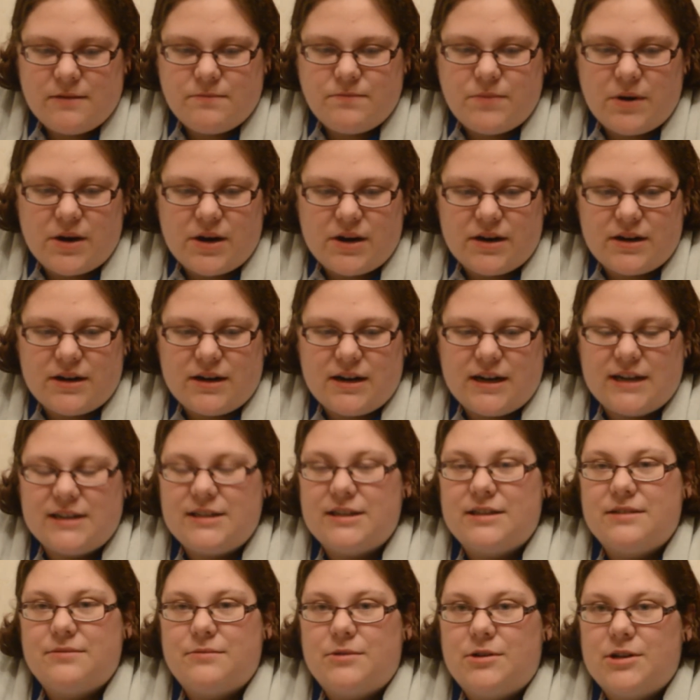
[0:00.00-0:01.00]
But I
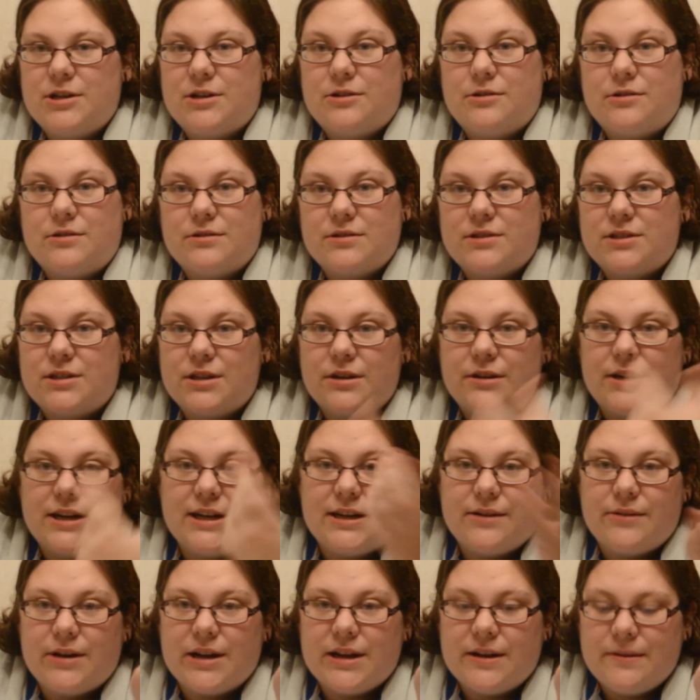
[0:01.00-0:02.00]
don't know what I got, so
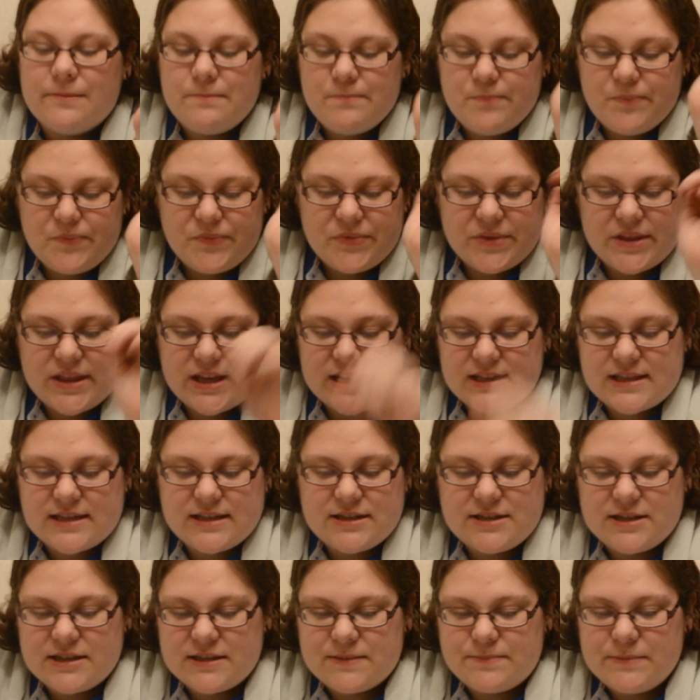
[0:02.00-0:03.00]
anyway. This
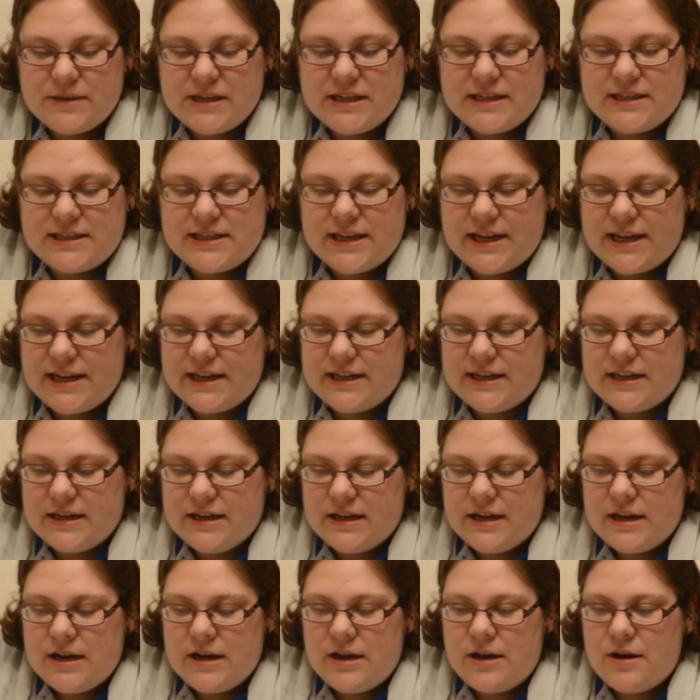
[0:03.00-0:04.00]
is just me saying
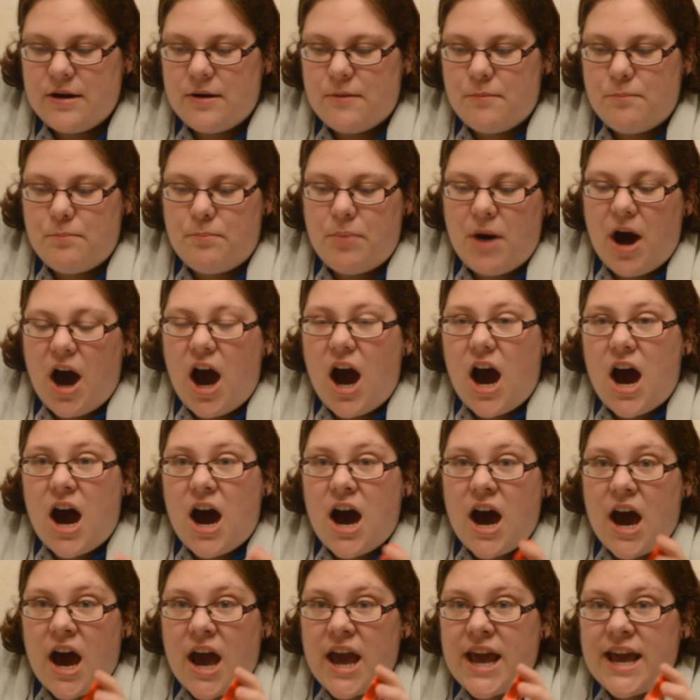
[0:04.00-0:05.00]

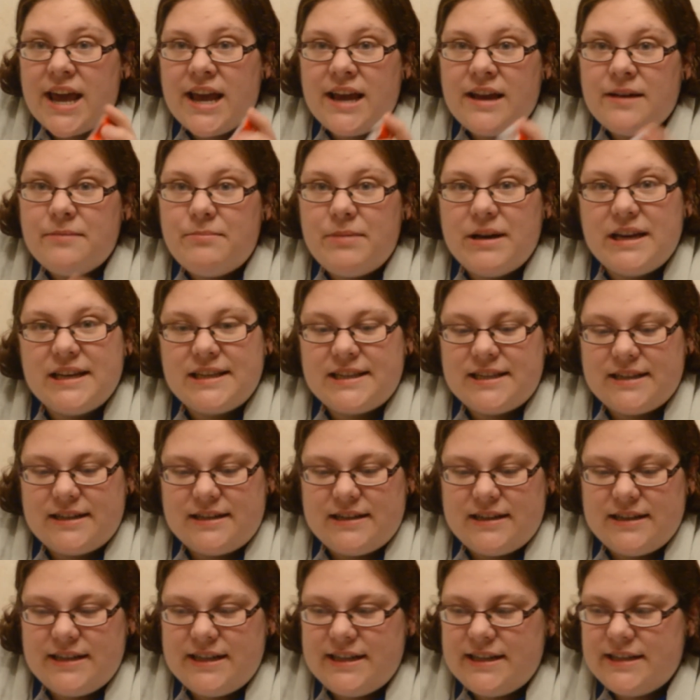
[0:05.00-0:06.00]
bye,
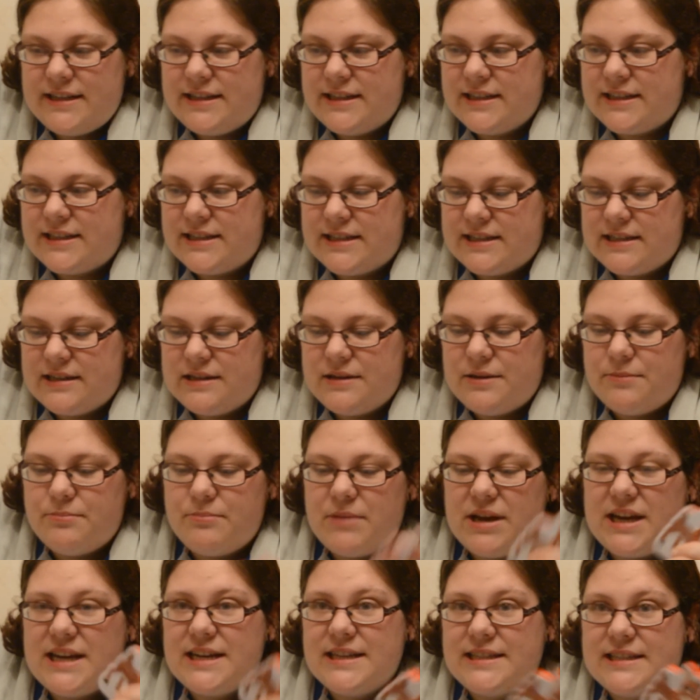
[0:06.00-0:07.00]
basically. This is an
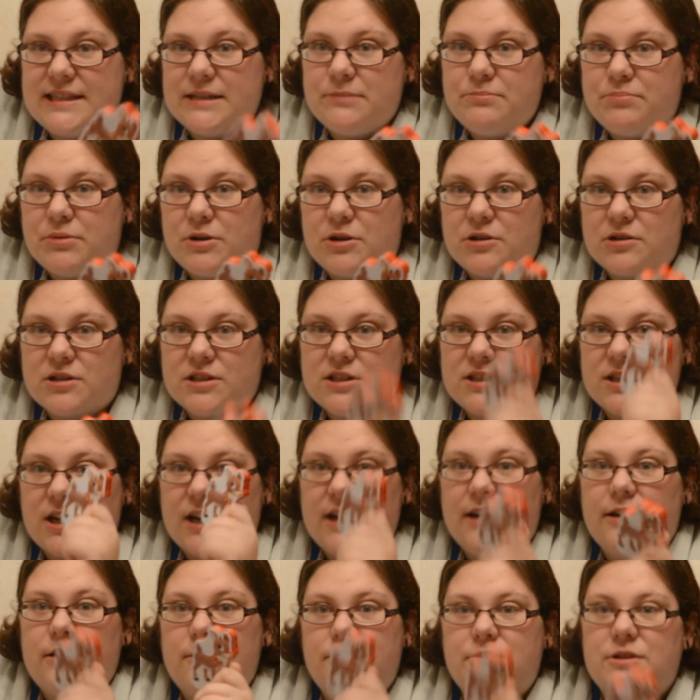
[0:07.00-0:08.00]
amazing box.
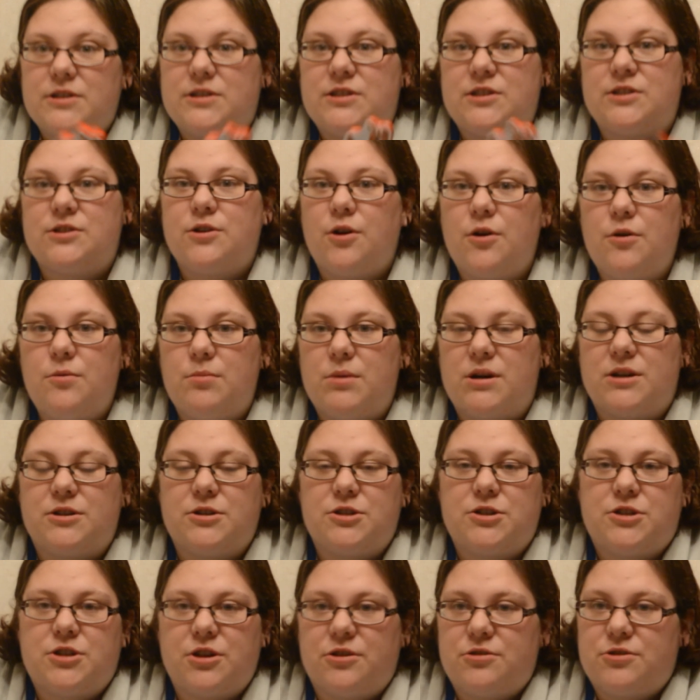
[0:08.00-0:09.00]
I love it so much,
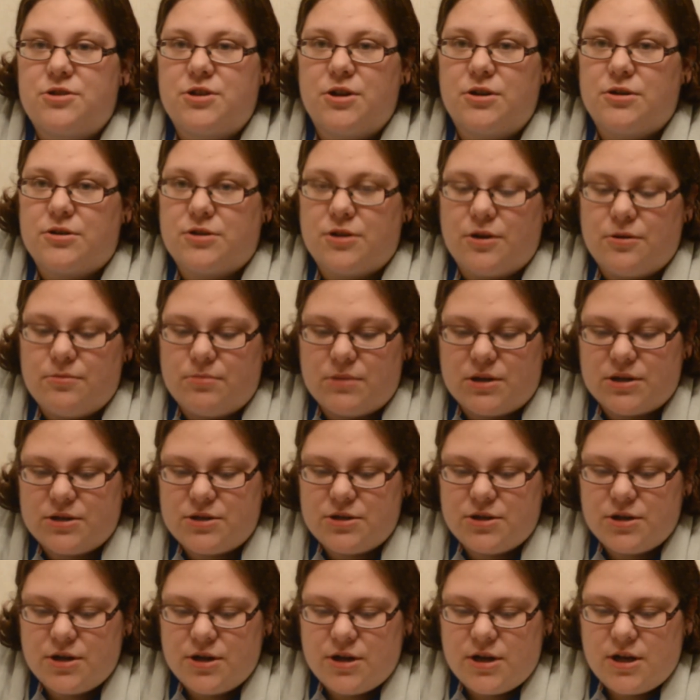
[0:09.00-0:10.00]
so, so, so
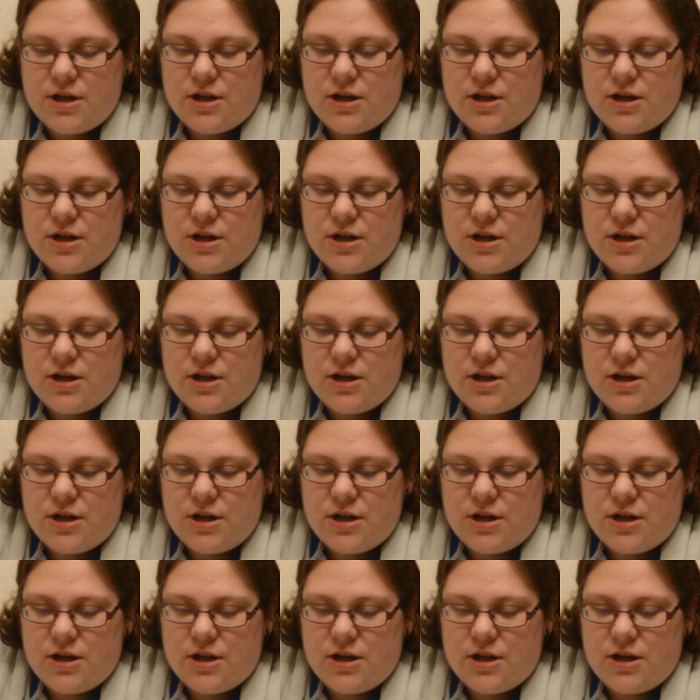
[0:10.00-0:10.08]
much.